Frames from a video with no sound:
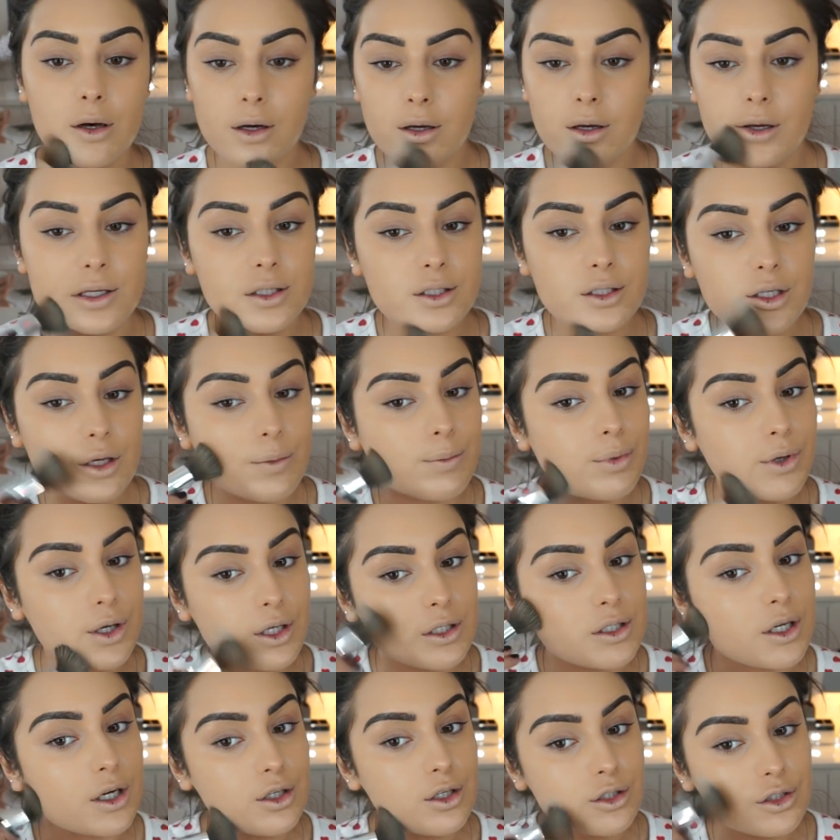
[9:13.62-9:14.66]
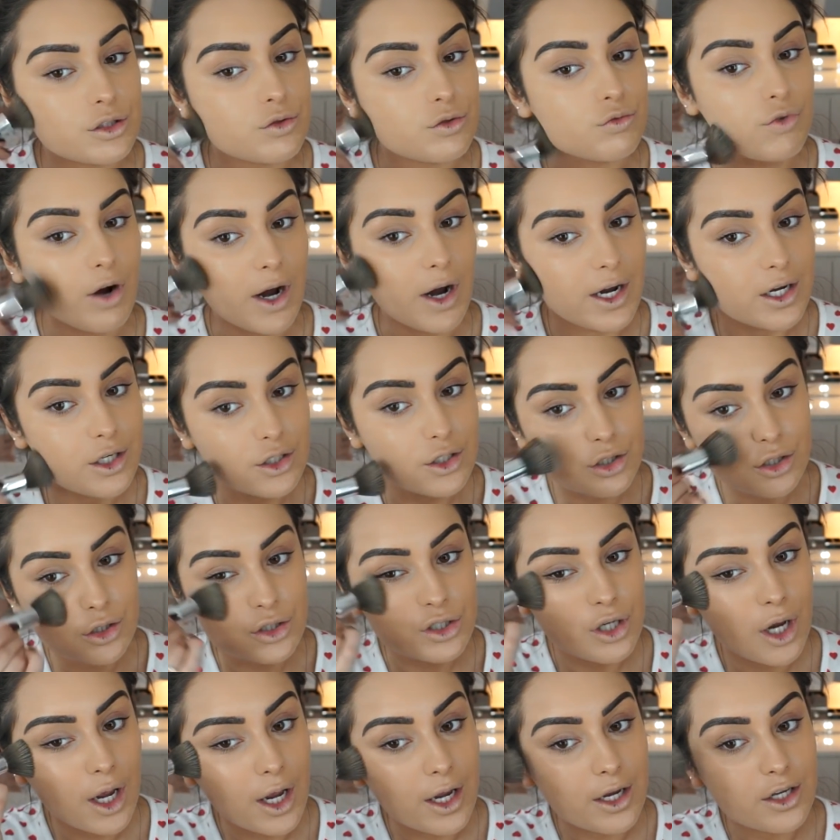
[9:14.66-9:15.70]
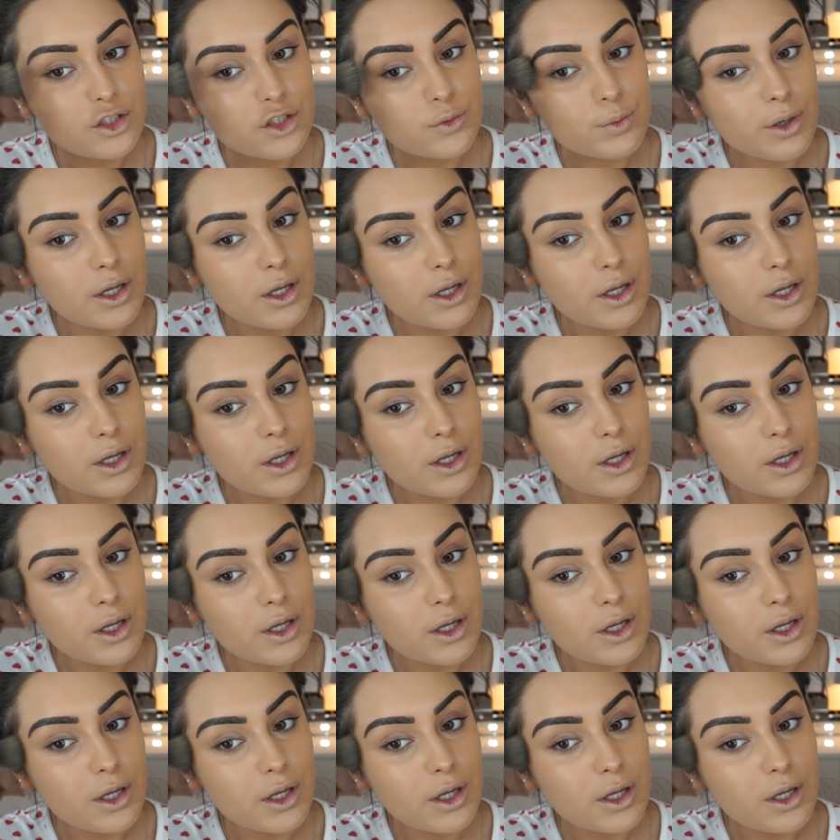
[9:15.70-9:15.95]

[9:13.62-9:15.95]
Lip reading: it's good because I can just range and change.